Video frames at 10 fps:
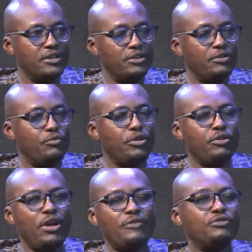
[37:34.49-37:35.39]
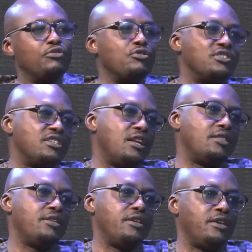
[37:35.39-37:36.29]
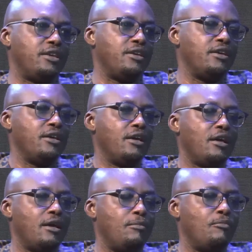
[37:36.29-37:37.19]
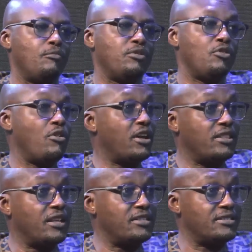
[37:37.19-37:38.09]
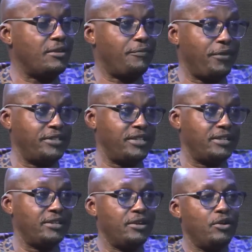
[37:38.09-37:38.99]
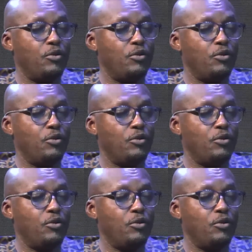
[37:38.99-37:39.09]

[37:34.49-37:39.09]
Mm. You know, when you have to consider the organ that is affected.